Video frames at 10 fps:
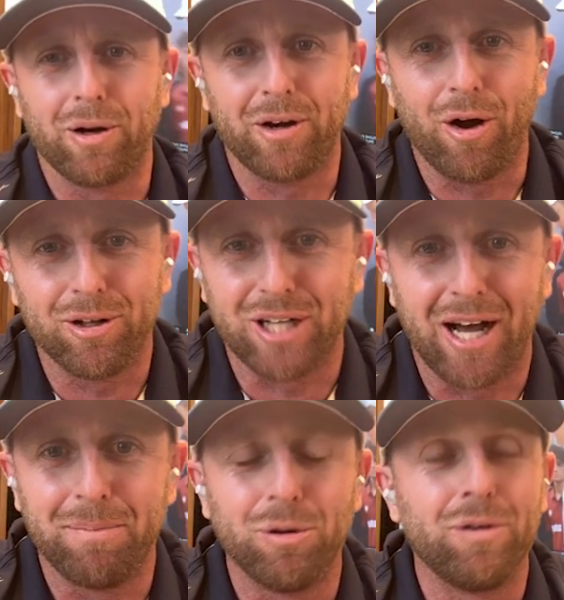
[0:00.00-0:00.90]
It's an
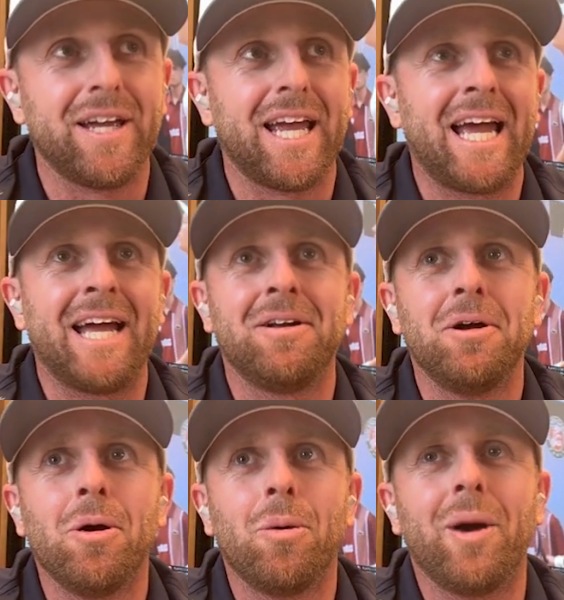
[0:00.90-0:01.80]
all-time movie. And
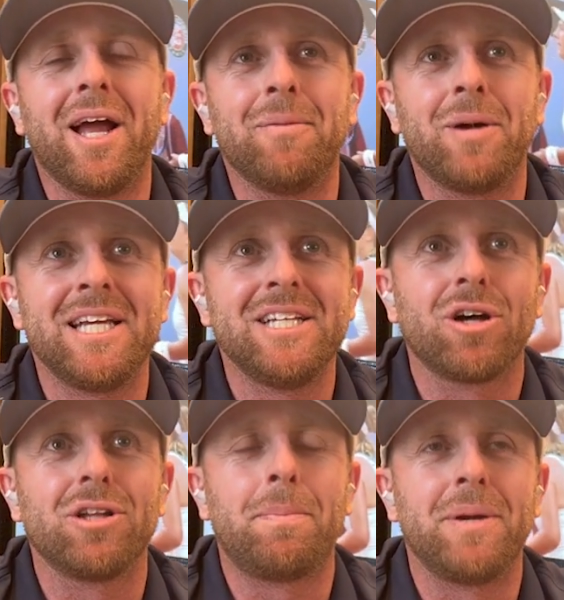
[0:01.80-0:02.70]
when
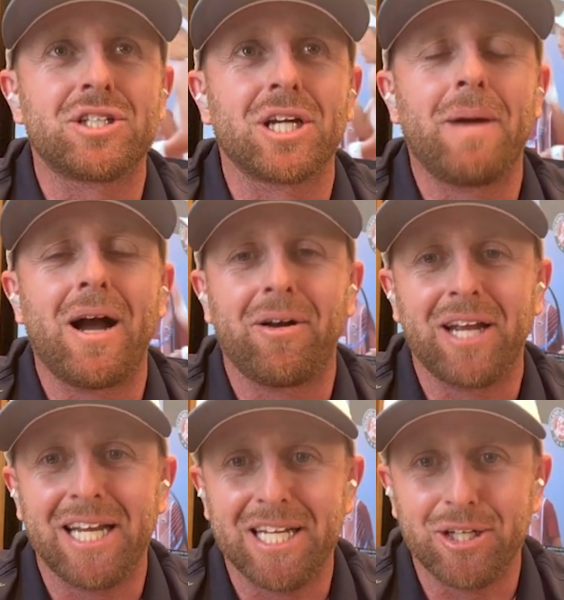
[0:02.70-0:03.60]
he's on the pitching
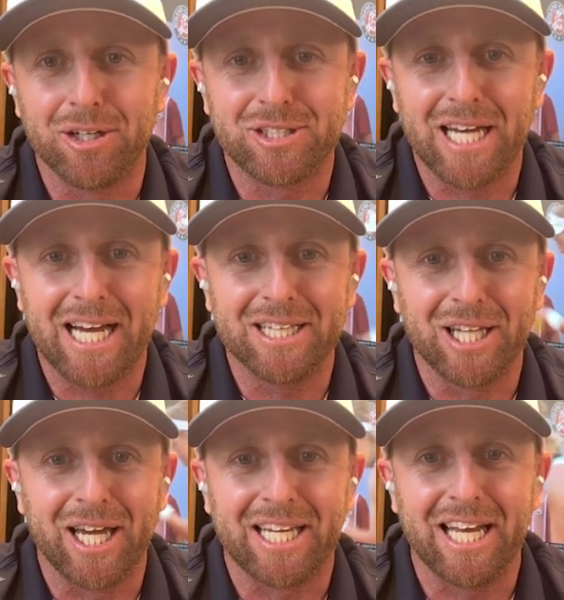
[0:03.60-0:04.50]
mound and he does
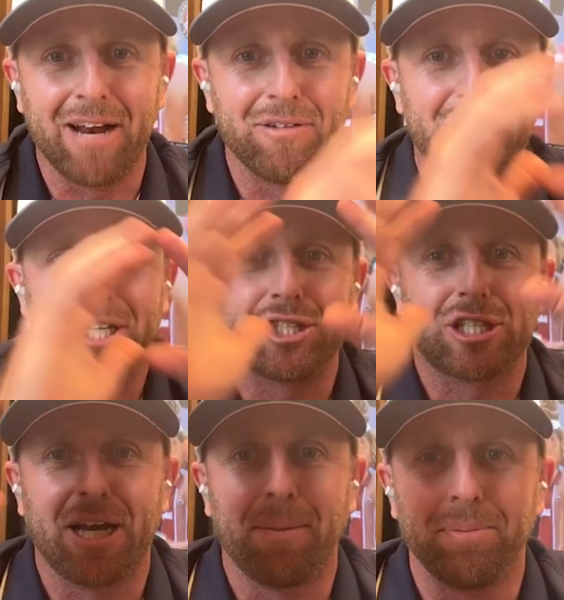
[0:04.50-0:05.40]
that, like, and everything
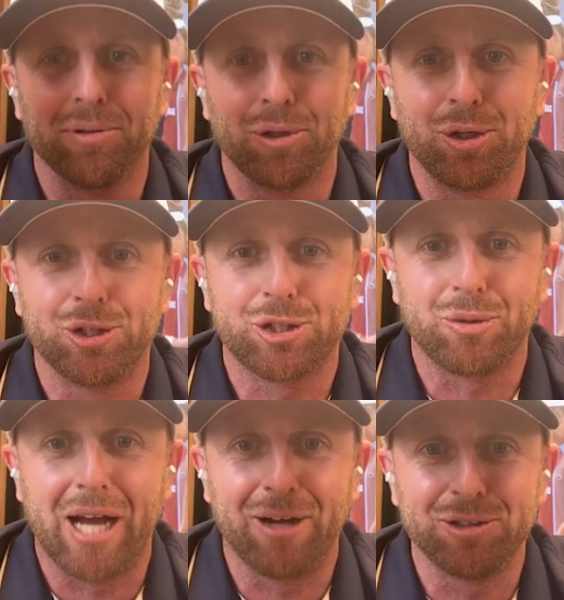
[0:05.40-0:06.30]
just kind of blurs
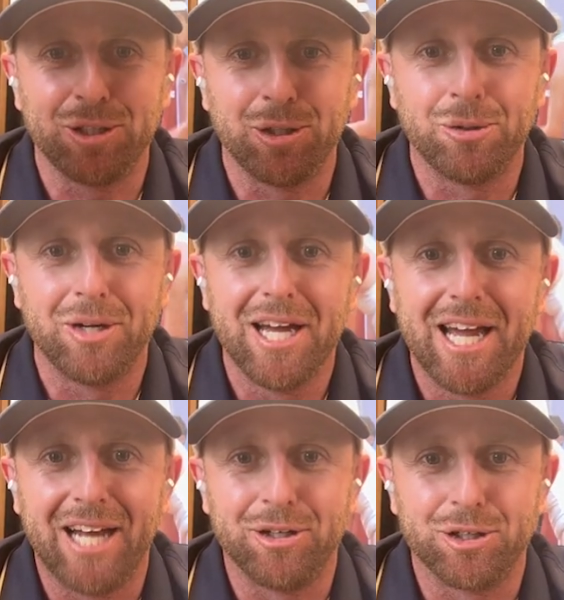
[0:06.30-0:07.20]
around you
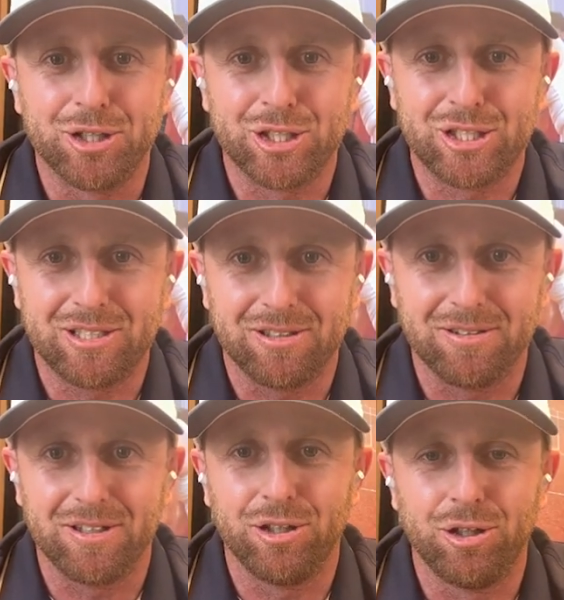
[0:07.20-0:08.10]
and you're just
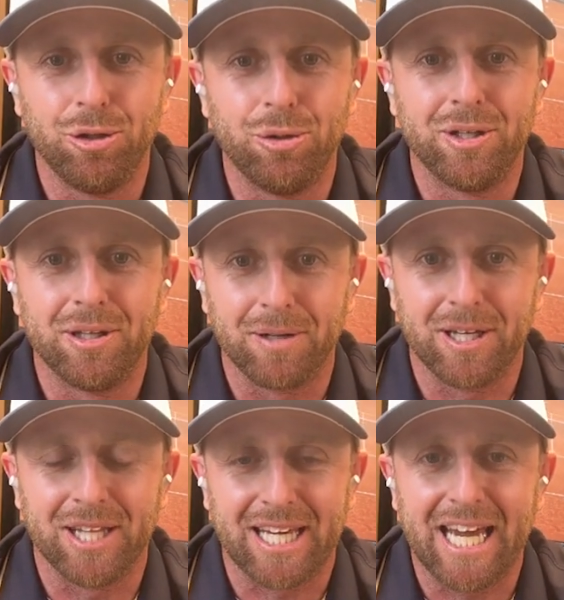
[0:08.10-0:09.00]
you and
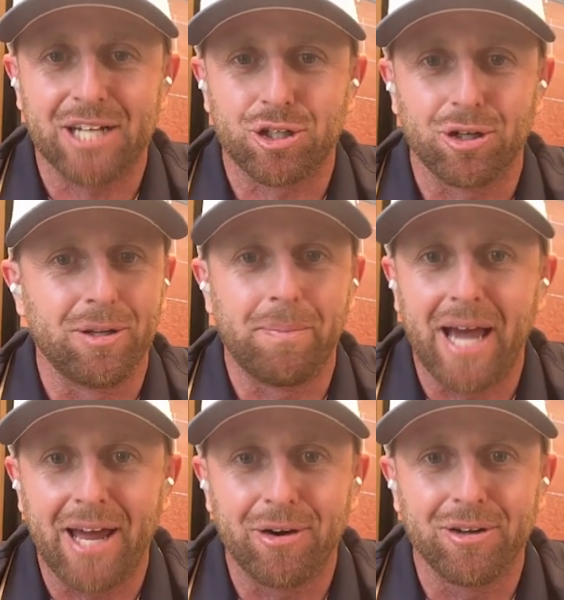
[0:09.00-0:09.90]
the catcher and the
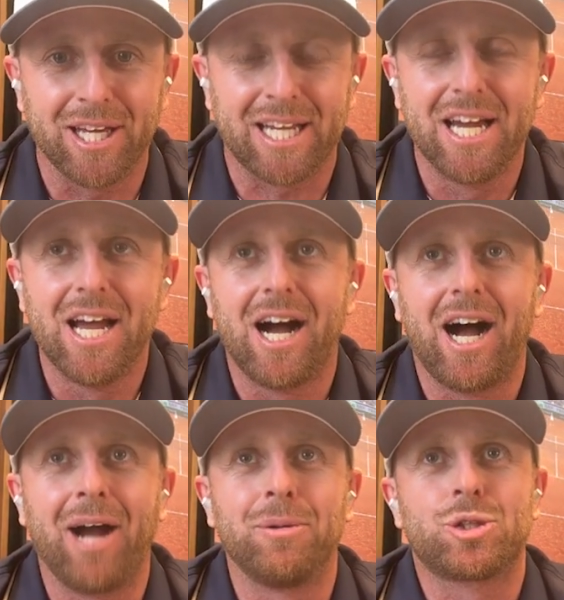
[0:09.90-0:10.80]
batter, like
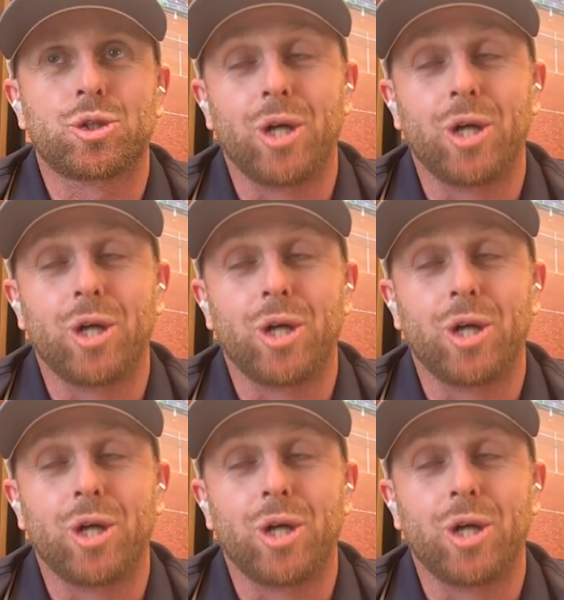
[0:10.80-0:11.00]
I would